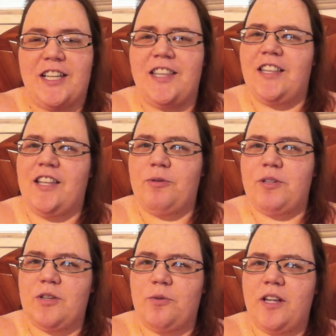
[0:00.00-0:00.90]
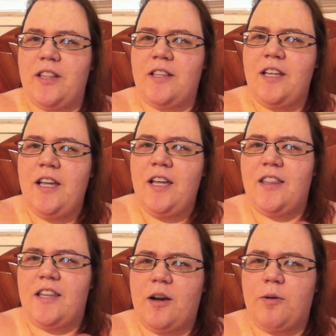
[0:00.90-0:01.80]
And then there was the one
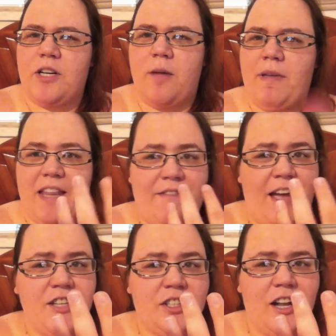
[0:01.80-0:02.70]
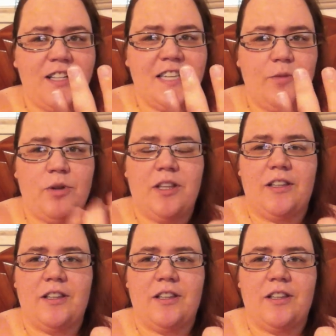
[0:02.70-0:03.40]
that y'all were talking about that I've actually not seen where the,